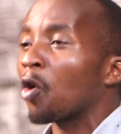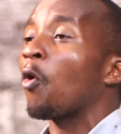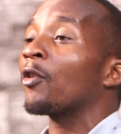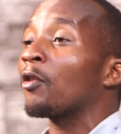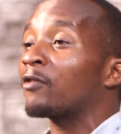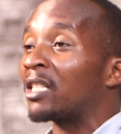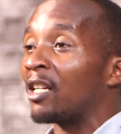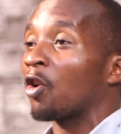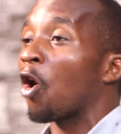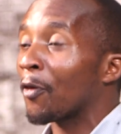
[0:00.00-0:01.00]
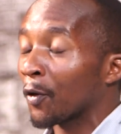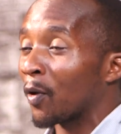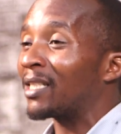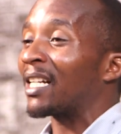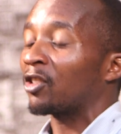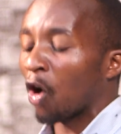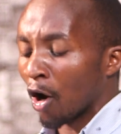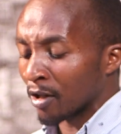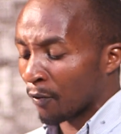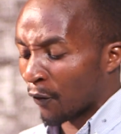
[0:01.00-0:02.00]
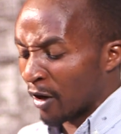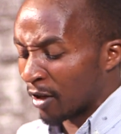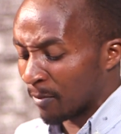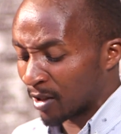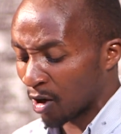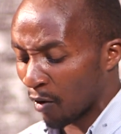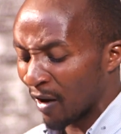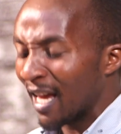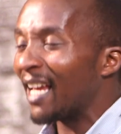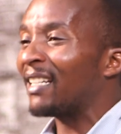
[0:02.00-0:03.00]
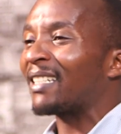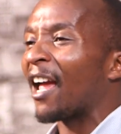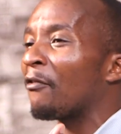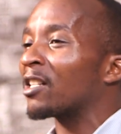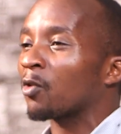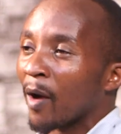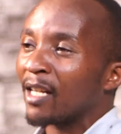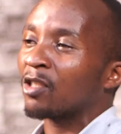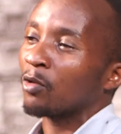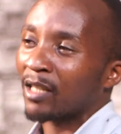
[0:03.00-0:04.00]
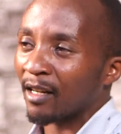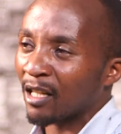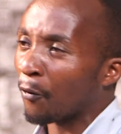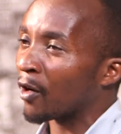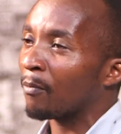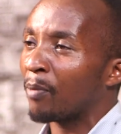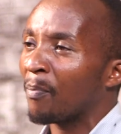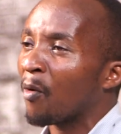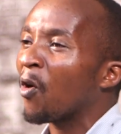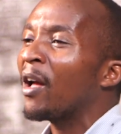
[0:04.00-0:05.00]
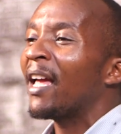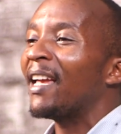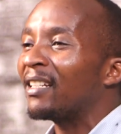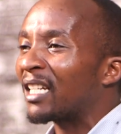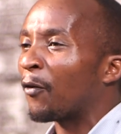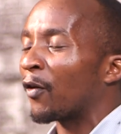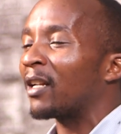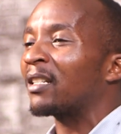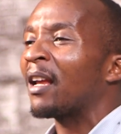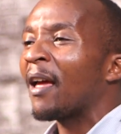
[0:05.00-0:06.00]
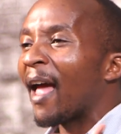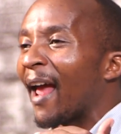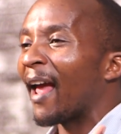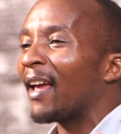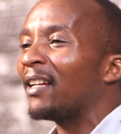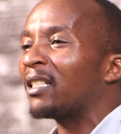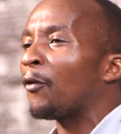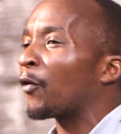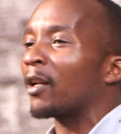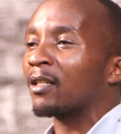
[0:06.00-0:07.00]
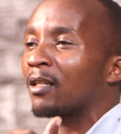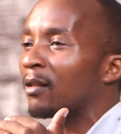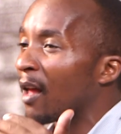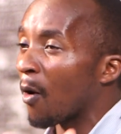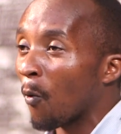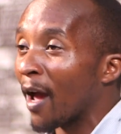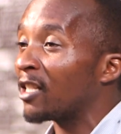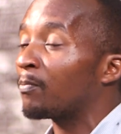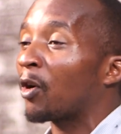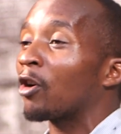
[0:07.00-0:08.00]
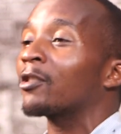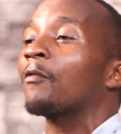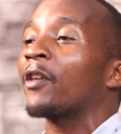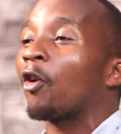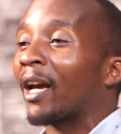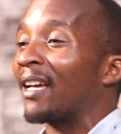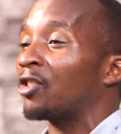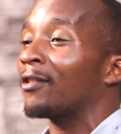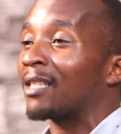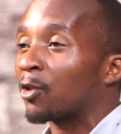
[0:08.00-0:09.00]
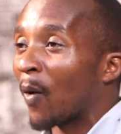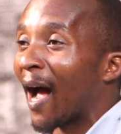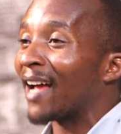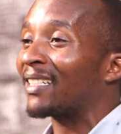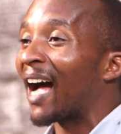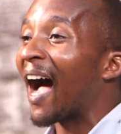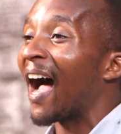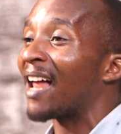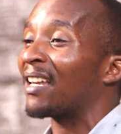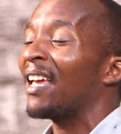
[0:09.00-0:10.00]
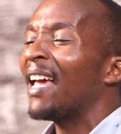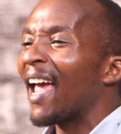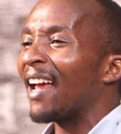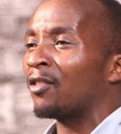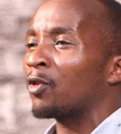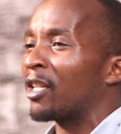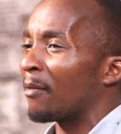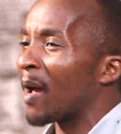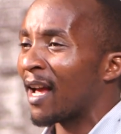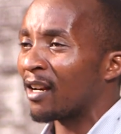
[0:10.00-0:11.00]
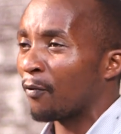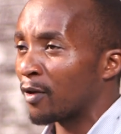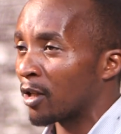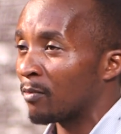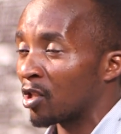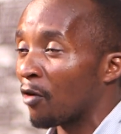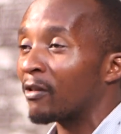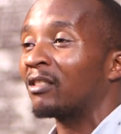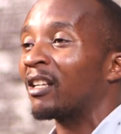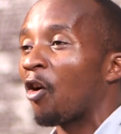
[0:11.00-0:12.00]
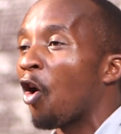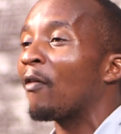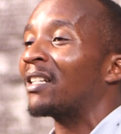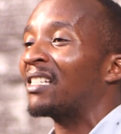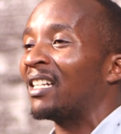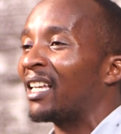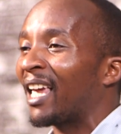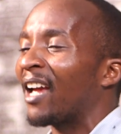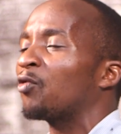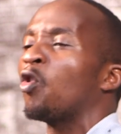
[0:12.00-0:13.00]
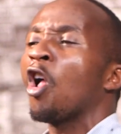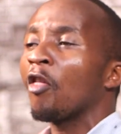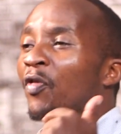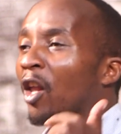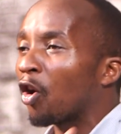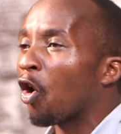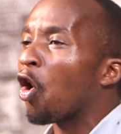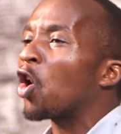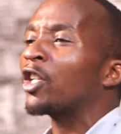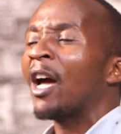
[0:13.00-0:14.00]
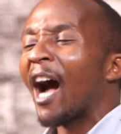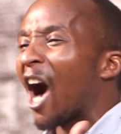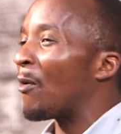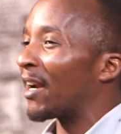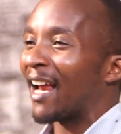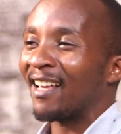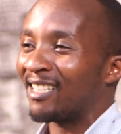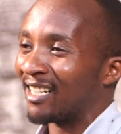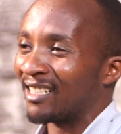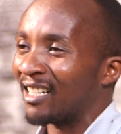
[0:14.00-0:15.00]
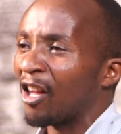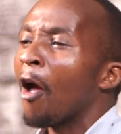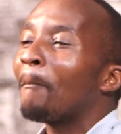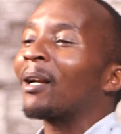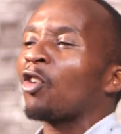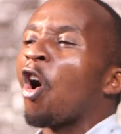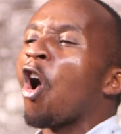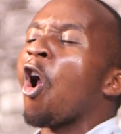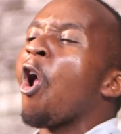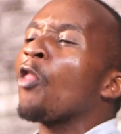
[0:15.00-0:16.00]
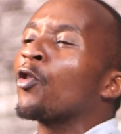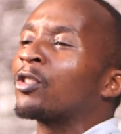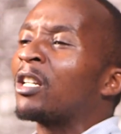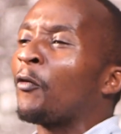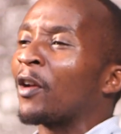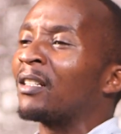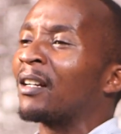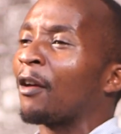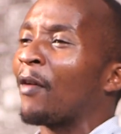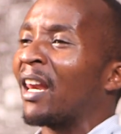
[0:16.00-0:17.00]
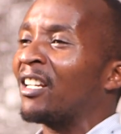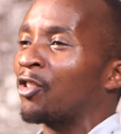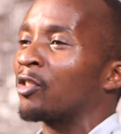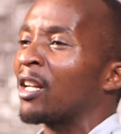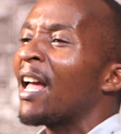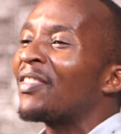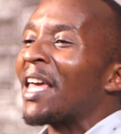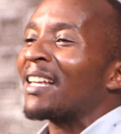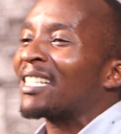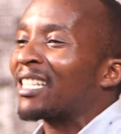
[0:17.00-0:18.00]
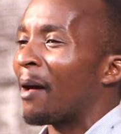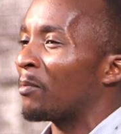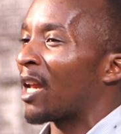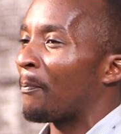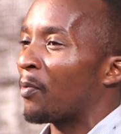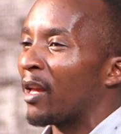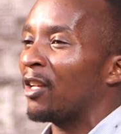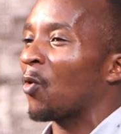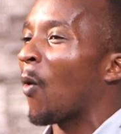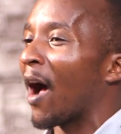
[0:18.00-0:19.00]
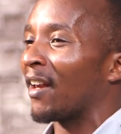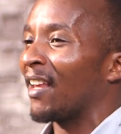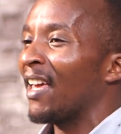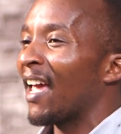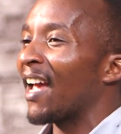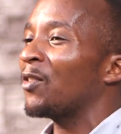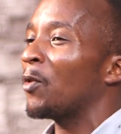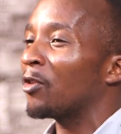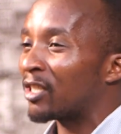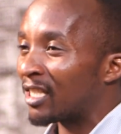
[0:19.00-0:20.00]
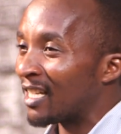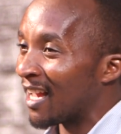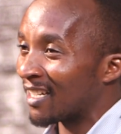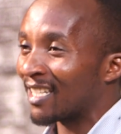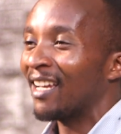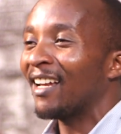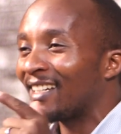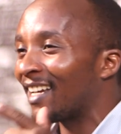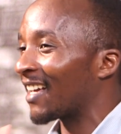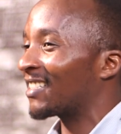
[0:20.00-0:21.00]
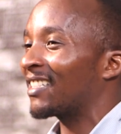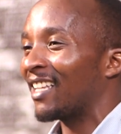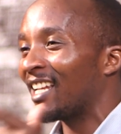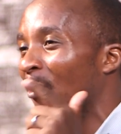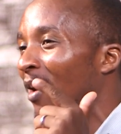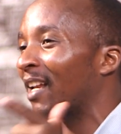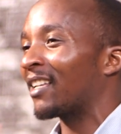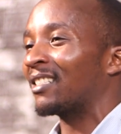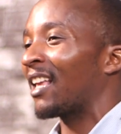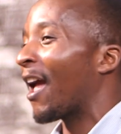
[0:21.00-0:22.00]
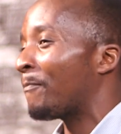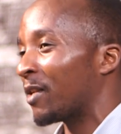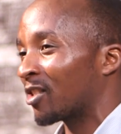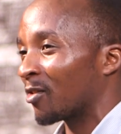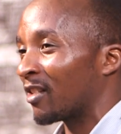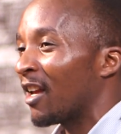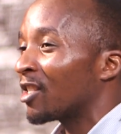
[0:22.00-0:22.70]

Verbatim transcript: So what you've seen all through is that God revealed himself in diverse ways to different people, in different uh, in different uh, ways because of the occasions that were at hand. And to Jeremiah he revealed himself as Jehovah Tsidkenu, the Lord our righteousness. But all those different revelations, they are summed up in one. And we'll see it next in our next episode.